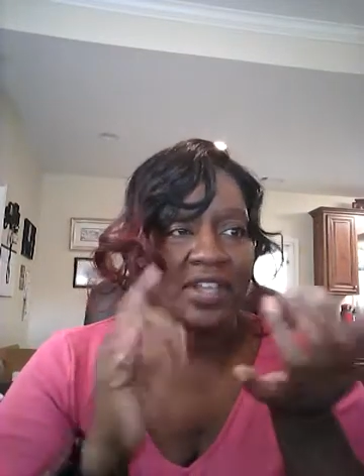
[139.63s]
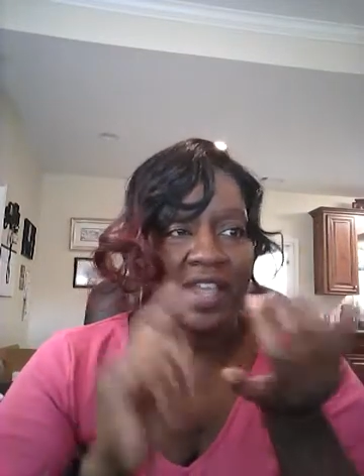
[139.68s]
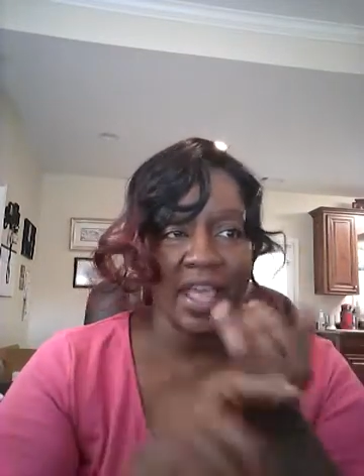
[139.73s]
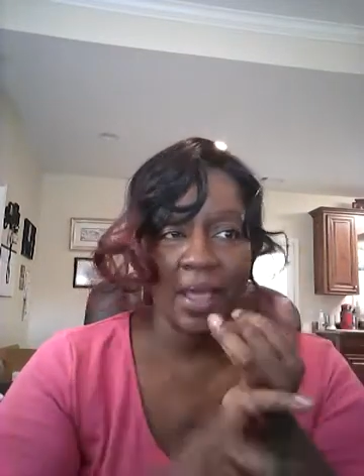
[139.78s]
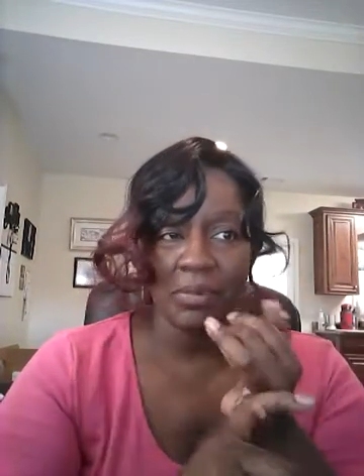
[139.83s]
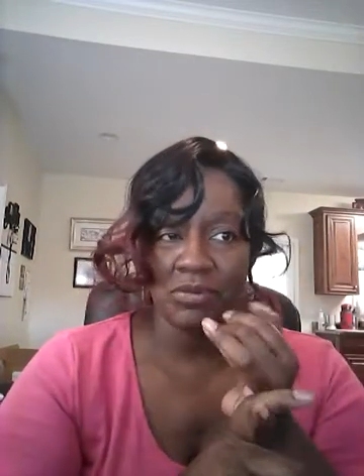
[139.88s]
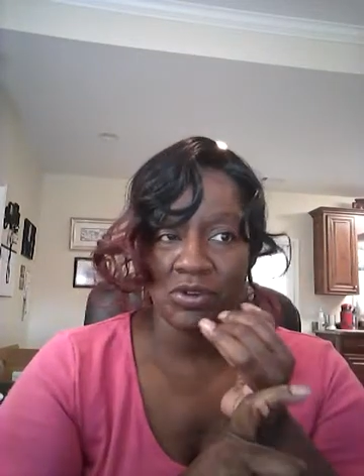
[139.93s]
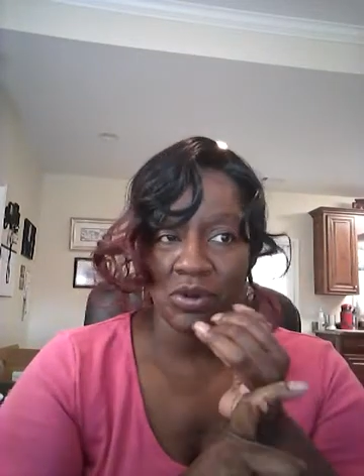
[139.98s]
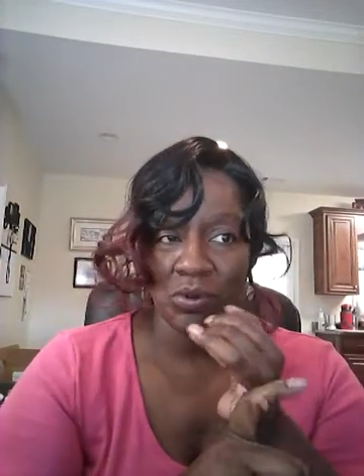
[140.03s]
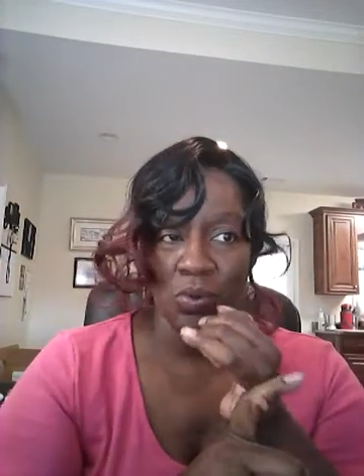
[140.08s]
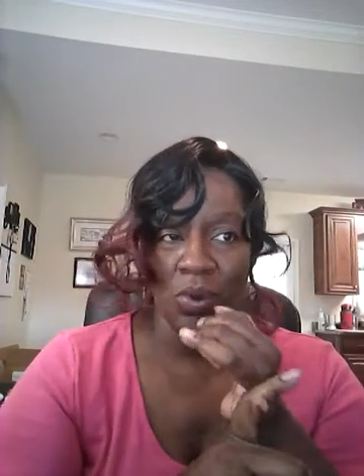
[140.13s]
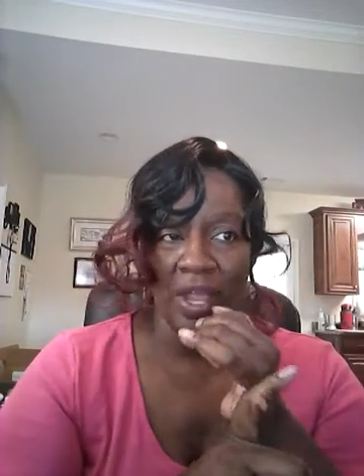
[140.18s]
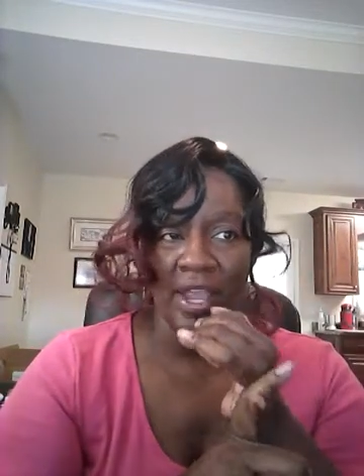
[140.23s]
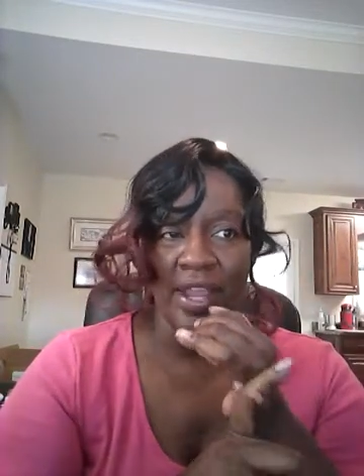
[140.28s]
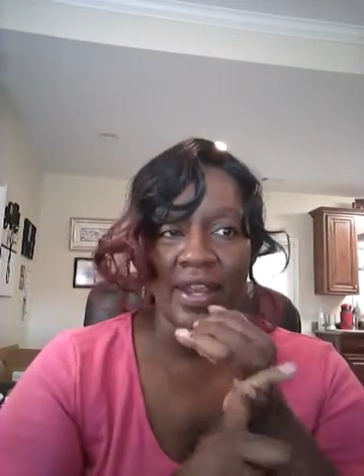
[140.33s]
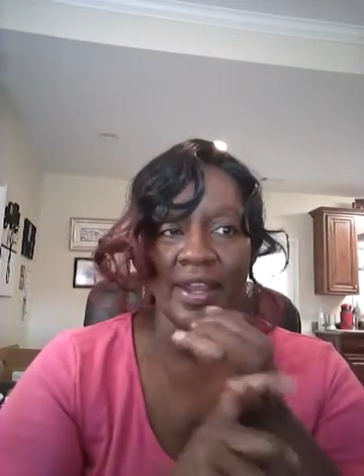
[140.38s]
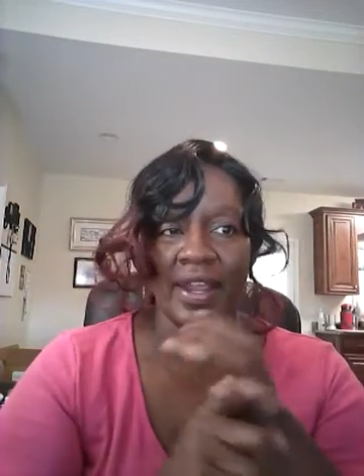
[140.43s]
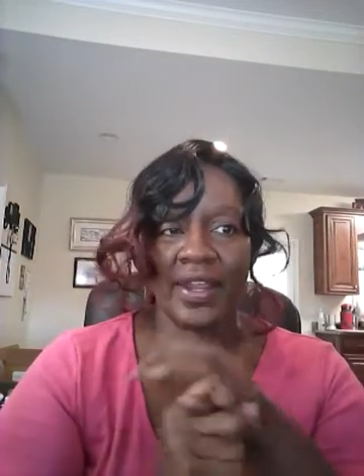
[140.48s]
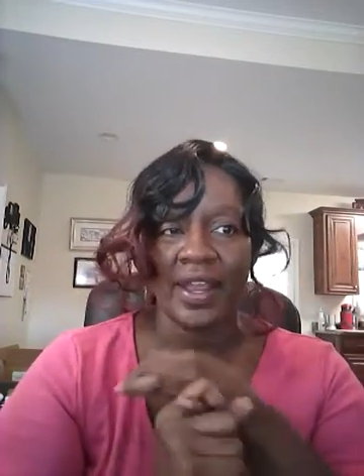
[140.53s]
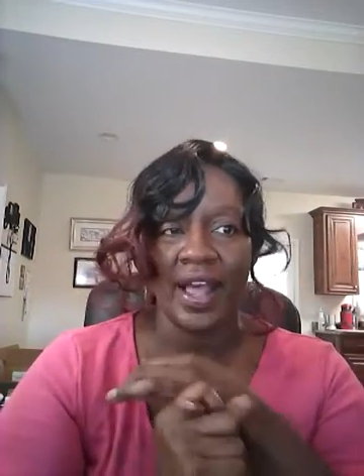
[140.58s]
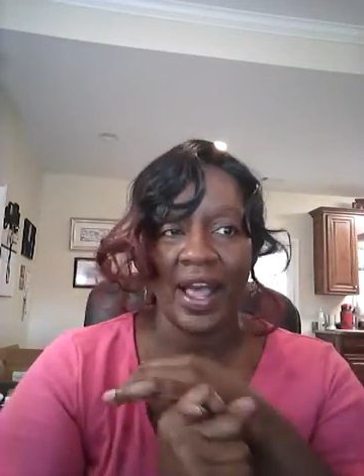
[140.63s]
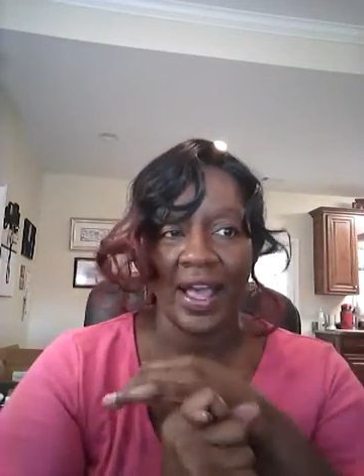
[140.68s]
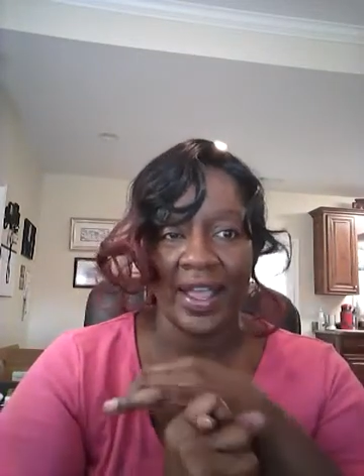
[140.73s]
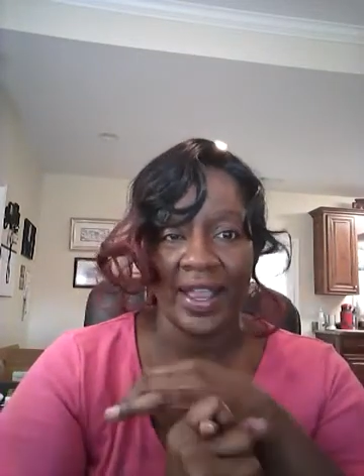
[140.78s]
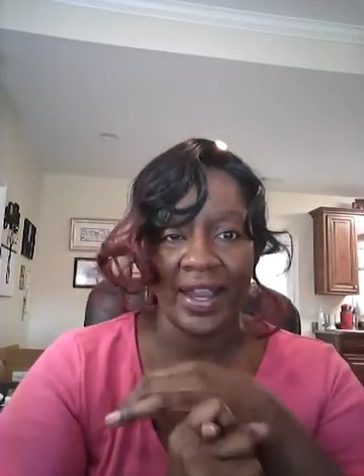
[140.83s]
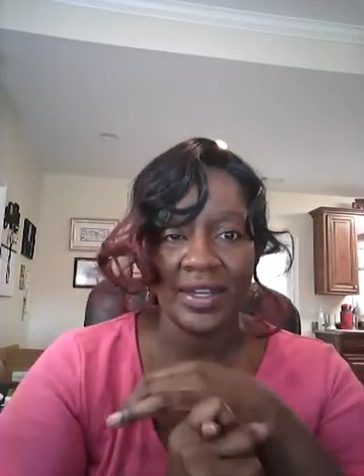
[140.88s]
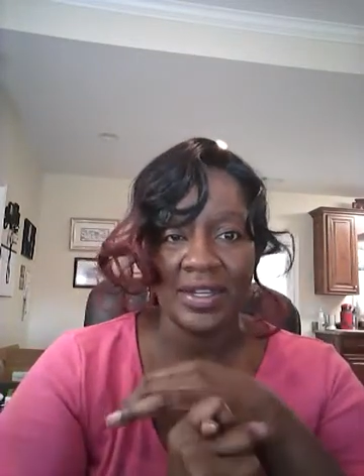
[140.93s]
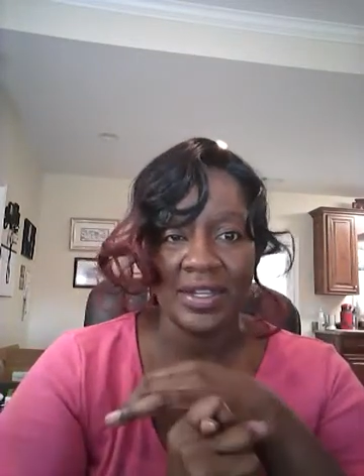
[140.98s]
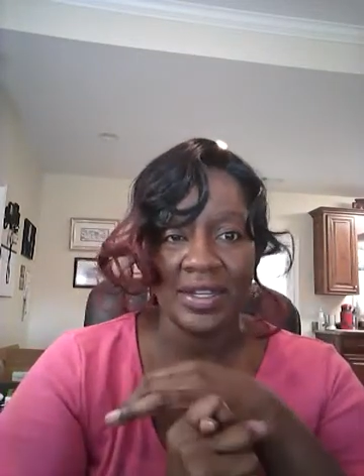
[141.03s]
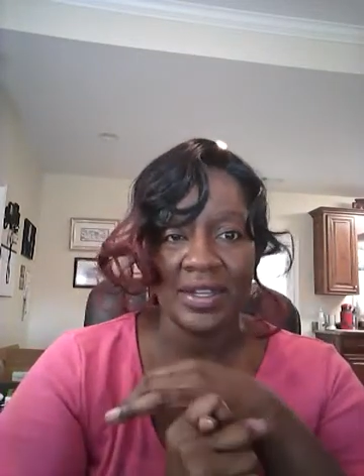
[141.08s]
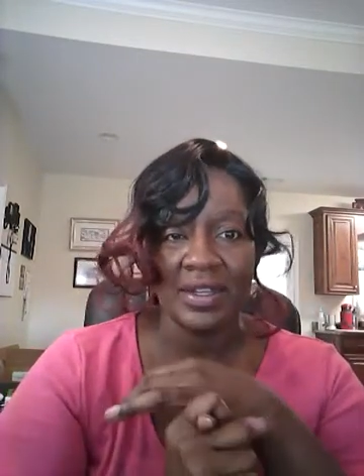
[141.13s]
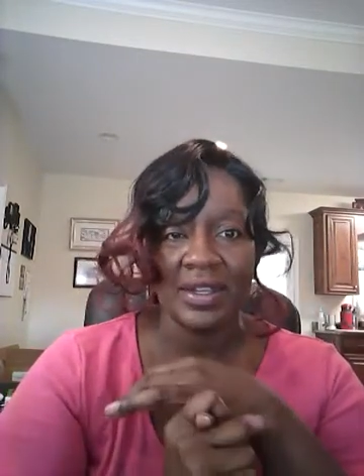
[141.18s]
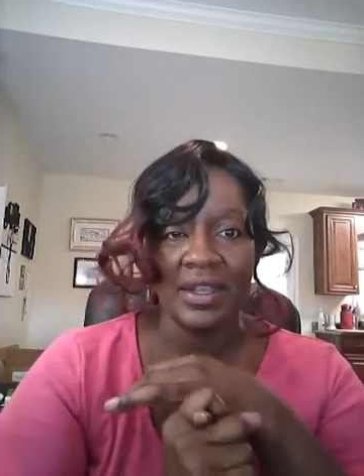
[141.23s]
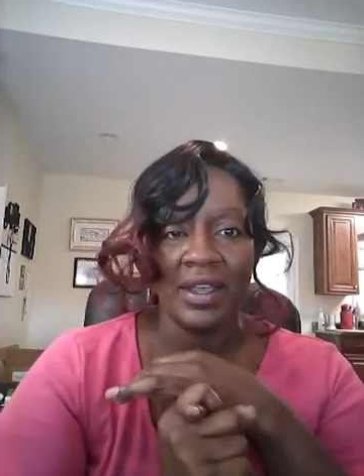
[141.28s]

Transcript: capture weight and height,